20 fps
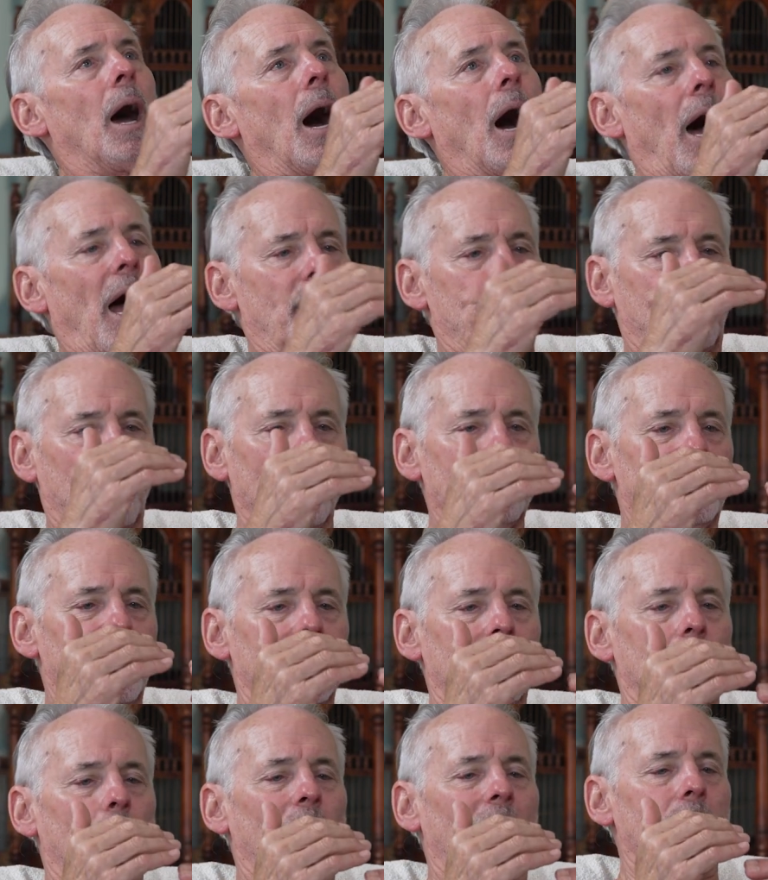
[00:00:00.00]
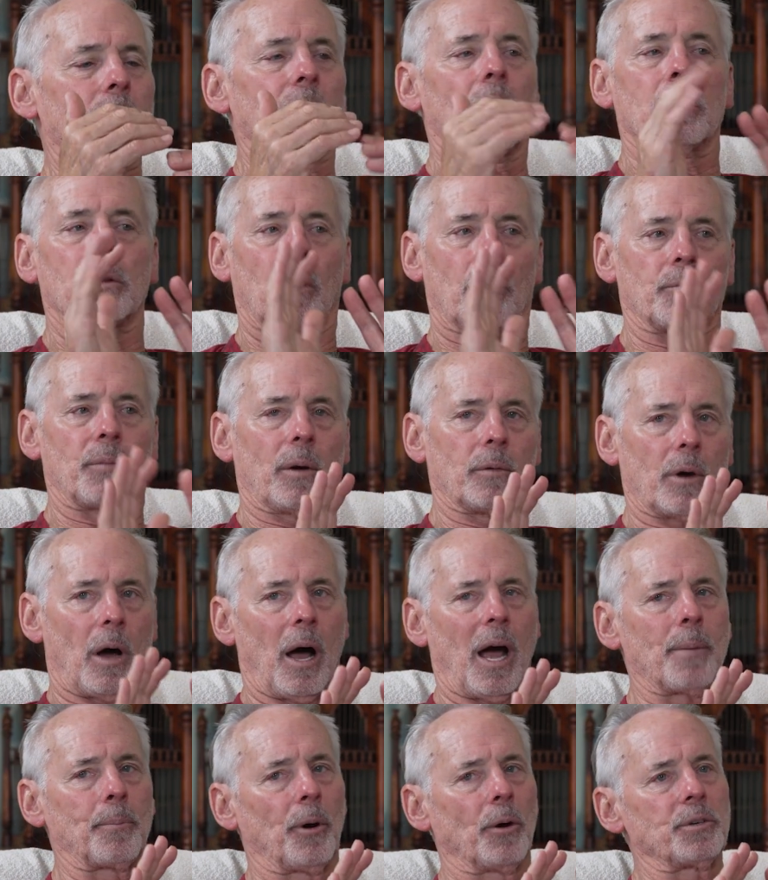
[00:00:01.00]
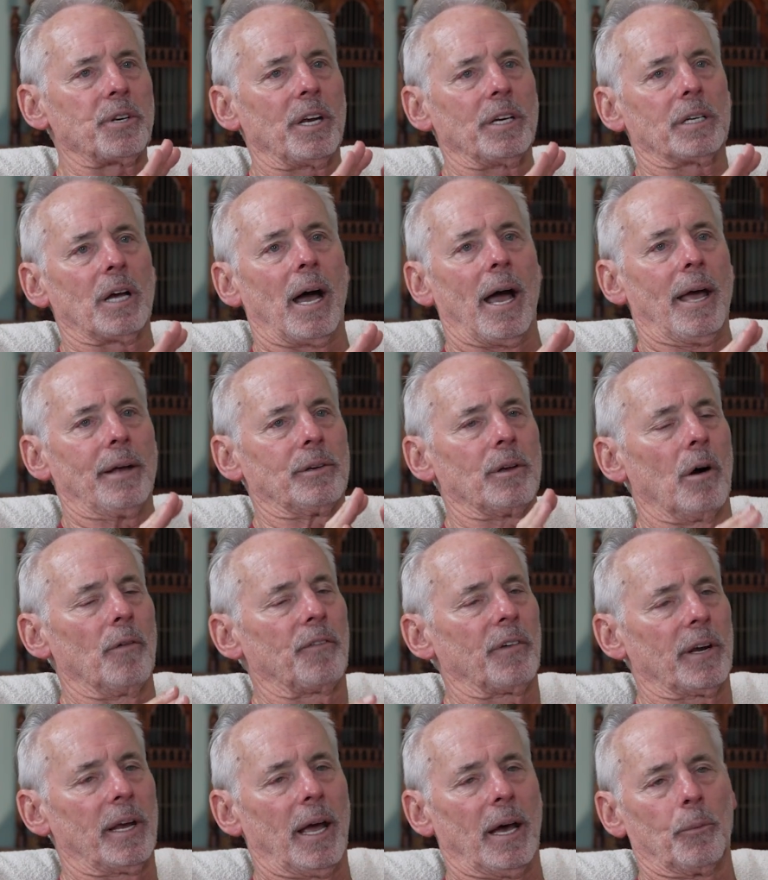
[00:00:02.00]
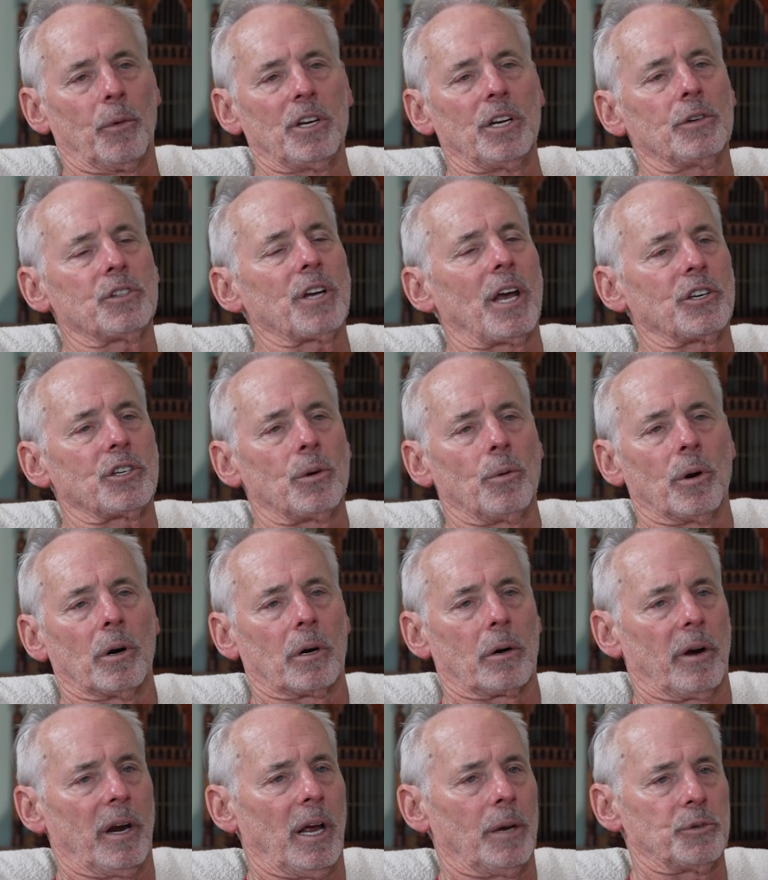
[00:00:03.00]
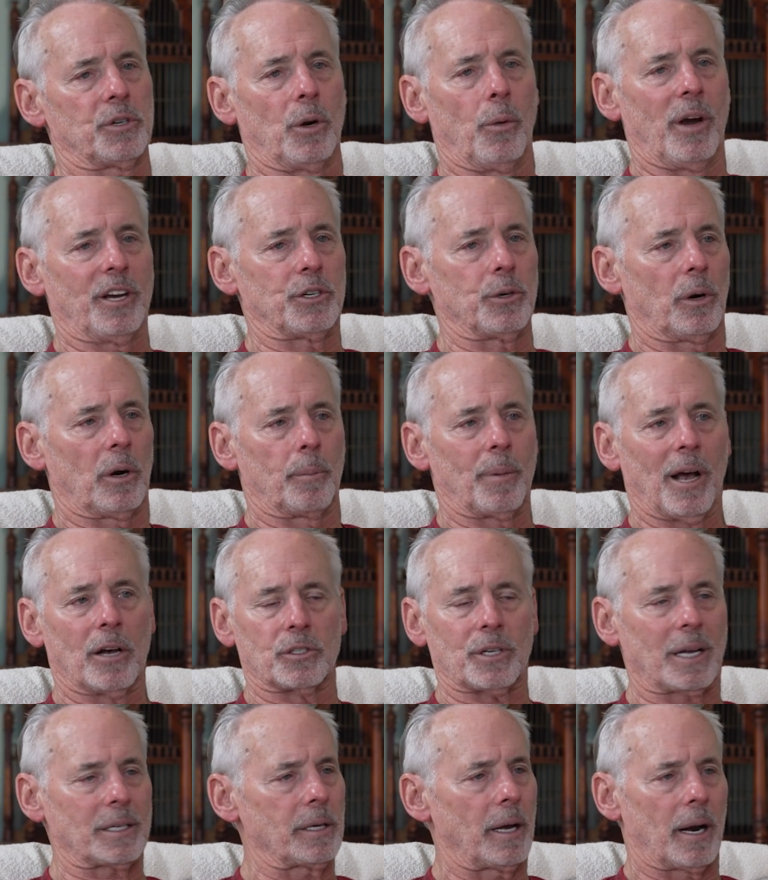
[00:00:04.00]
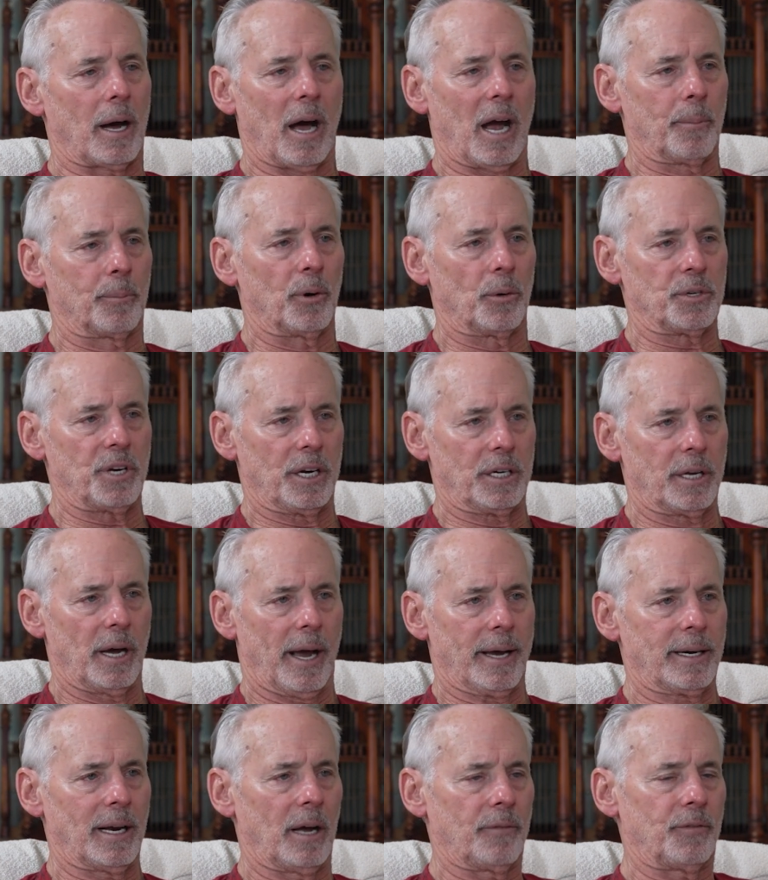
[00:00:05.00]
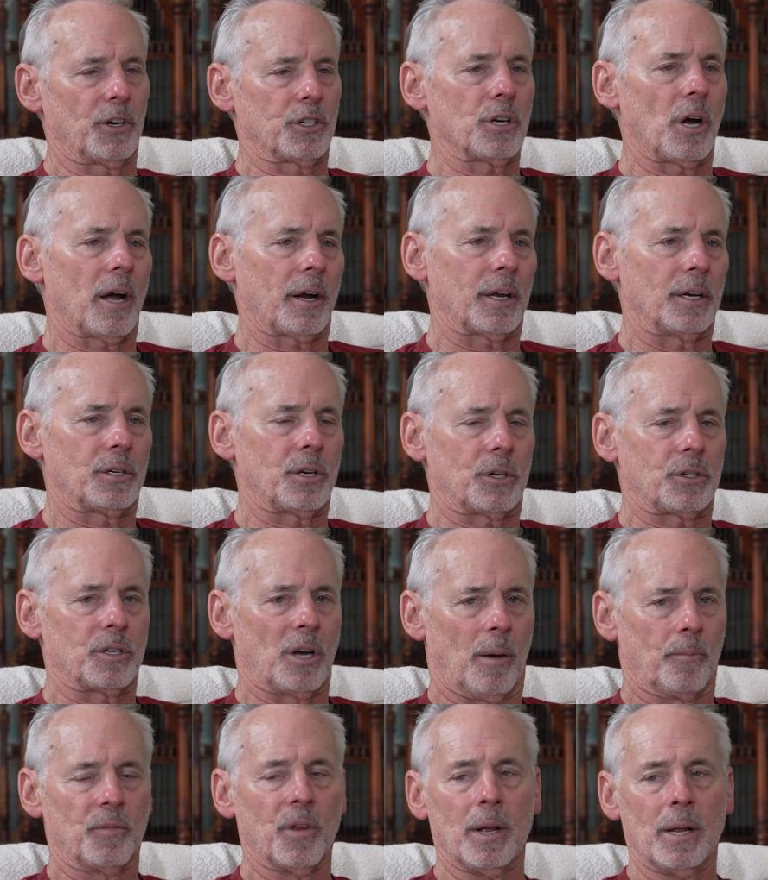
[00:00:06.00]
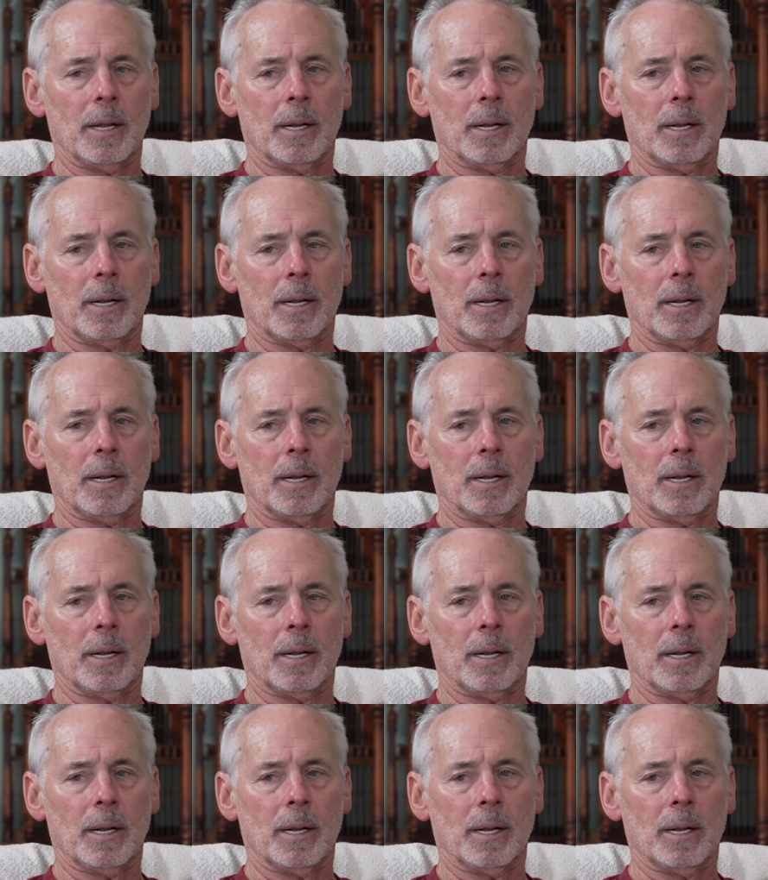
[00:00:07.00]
high protein diet, don't forget, when you say 200 grams, you weigh 200 pounds, that's not a high protein diet. Right. Now, if you're talking to some,